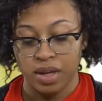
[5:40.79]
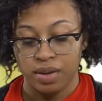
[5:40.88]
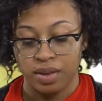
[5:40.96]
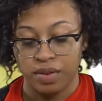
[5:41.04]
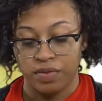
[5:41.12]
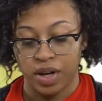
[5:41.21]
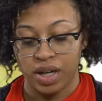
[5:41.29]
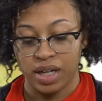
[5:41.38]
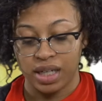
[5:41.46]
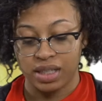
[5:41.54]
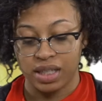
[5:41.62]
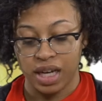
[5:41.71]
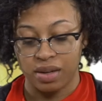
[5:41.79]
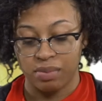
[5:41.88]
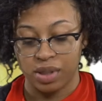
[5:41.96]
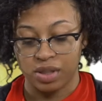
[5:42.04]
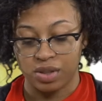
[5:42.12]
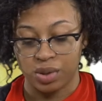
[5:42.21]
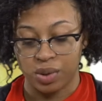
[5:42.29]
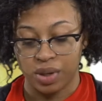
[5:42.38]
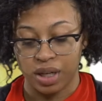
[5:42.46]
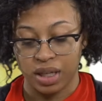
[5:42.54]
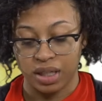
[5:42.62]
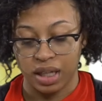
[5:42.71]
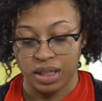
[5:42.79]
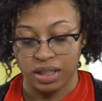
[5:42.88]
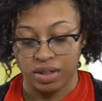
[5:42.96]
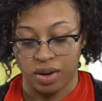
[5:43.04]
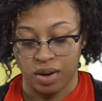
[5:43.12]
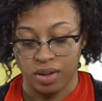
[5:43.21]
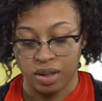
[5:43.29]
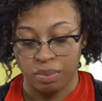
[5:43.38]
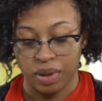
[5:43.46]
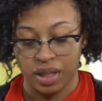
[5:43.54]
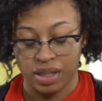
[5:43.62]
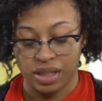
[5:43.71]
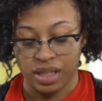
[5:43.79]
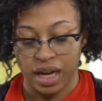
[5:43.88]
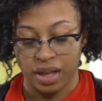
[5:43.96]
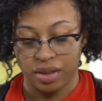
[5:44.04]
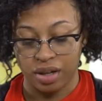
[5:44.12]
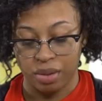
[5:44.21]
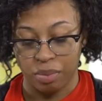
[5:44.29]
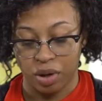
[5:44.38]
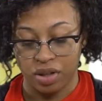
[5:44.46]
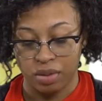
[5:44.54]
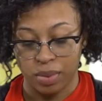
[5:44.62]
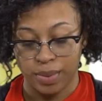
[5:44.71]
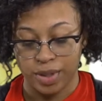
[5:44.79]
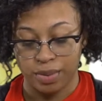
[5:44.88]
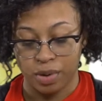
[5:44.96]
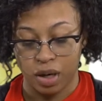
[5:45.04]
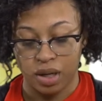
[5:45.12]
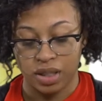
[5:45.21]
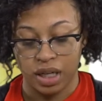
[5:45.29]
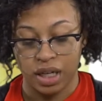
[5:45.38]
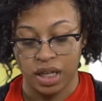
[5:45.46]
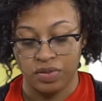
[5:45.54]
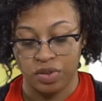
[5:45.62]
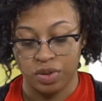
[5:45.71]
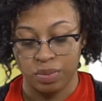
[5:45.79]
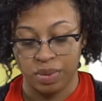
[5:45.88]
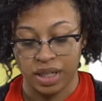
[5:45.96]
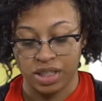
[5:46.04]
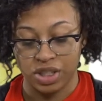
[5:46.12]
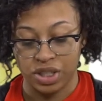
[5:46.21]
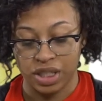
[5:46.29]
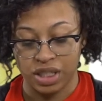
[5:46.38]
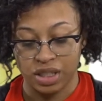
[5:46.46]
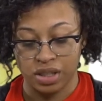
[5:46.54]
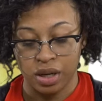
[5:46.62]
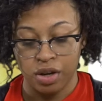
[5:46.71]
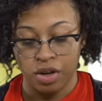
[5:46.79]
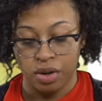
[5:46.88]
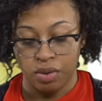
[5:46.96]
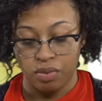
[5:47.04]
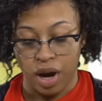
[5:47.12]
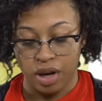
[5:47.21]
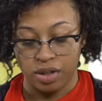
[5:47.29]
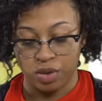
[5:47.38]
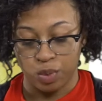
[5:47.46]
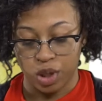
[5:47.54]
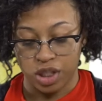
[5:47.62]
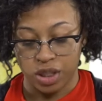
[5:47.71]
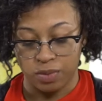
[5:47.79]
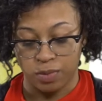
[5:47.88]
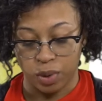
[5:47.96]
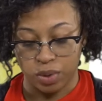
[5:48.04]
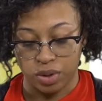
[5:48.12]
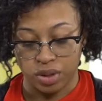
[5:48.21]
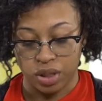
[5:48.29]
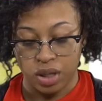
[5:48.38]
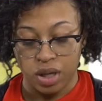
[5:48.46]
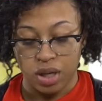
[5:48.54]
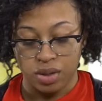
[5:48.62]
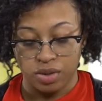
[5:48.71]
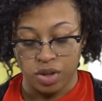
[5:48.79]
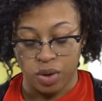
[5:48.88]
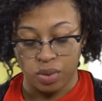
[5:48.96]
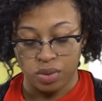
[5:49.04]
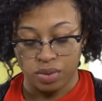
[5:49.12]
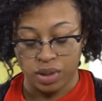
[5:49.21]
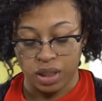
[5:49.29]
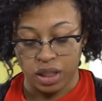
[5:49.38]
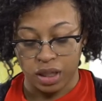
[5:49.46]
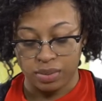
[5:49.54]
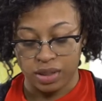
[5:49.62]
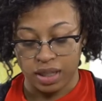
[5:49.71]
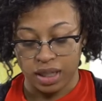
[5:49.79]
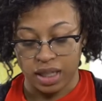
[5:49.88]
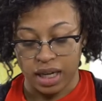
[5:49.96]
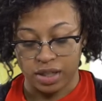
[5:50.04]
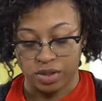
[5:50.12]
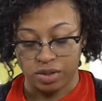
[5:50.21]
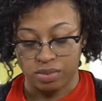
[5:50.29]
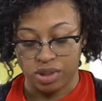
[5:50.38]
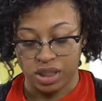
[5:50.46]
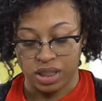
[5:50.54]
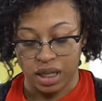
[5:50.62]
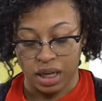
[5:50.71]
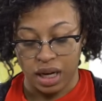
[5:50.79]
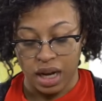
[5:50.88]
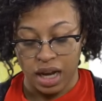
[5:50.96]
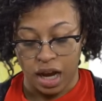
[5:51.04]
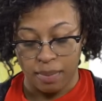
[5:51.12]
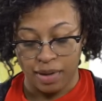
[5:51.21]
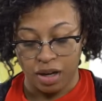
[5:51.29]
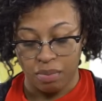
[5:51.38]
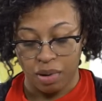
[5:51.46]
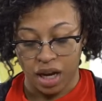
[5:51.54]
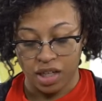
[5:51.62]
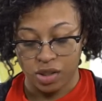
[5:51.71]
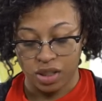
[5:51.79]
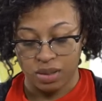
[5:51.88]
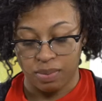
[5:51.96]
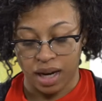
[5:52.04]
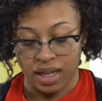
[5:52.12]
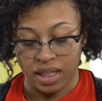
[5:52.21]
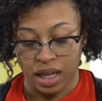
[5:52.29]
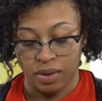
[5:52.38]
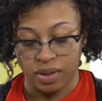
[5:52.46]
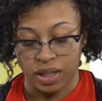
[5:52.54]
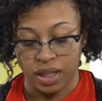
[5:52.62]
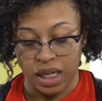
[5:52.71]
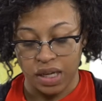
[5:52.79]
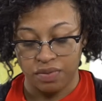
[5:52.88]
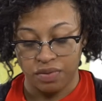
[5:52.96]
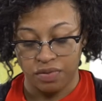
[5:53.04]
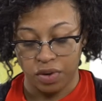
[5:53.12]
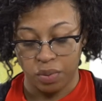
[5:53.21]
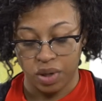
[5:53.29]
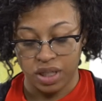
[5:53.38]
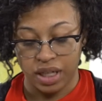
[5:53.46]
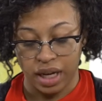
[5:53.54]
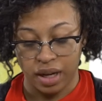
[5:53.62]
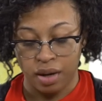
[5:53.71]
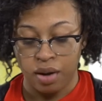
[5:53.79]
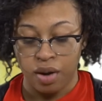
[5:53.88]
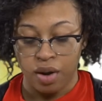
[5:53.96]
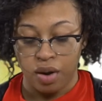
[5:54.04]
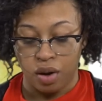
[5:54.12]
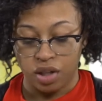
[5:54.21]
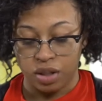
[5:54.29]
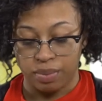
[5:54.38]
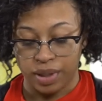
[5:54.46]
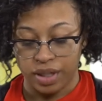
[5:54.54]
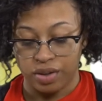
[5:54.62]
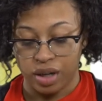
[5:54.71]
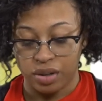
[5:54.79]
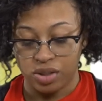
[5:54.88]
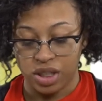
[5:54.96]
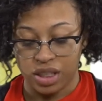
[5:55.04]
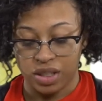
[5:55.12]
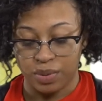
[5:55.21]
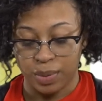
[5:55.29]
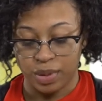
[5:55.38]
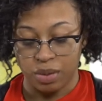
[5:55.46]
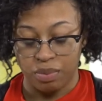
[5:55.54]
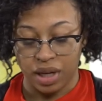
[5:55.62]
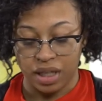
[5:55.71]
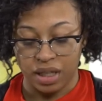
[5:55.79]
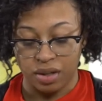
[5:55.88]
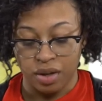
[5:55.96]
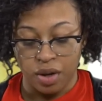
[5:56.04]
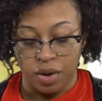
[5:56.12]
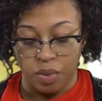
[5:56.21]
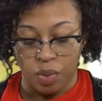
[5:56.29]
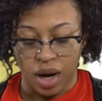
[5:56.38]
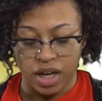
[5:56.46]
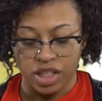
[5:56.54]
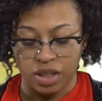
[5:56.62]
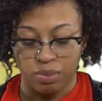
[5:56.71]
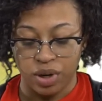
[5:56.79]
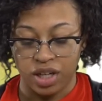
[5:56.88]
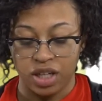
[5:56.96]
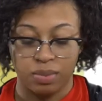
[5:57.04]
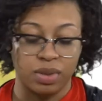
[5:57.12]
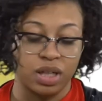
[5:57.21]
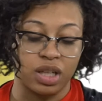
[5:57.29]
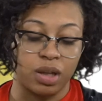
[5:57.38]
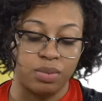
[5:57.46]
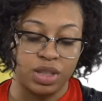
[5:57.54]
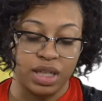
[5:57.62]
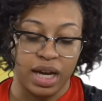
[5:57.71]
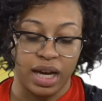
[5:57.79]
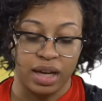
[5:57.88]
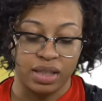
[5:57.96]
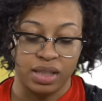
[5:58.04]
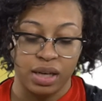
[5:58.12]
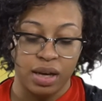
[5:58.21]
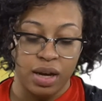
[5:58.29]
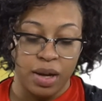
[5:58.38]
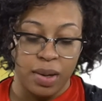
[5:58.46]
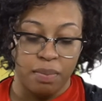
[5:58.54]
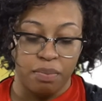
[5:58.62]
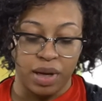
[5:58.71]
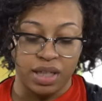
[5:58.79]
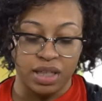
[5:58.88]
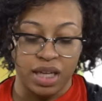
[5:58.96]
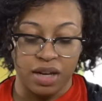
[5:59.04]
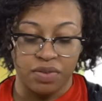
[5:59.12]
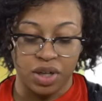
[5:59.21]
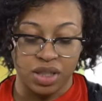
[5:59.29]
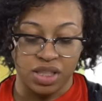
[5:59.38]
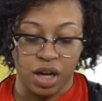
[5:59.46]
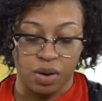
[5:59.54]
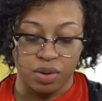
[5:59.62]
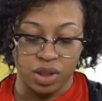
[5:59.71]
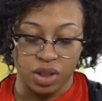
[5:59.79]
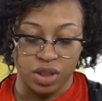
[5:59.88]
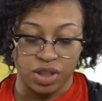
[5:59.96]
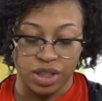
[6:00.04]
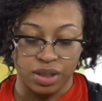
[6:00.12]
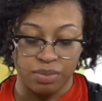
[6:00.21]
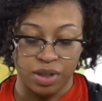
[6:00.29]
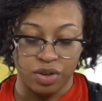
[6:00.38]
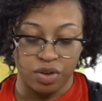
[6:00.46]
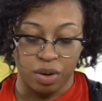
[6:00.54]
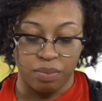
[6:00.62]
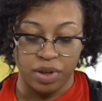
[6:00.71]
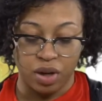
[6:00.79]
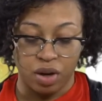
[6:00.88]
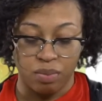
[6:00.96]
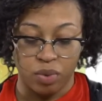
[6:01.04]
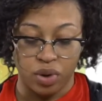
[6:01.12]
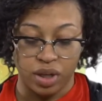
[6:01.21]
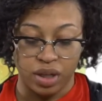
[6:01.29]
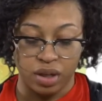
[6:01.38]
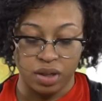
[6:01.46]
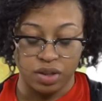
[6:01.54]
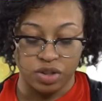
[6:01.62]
The very next day, Miss Soren collected all the buttons, gathered up all the membership cards, and even replaced Jessie's writer's workshop folders. No clubs in the classroom, she said. I made a bad choice by allowing it, even for one day. On the playground, Jessie went up to Becky. Why is she breaking up the club? She asked. Becky gave her a sour look. She'd been grumpy all morning.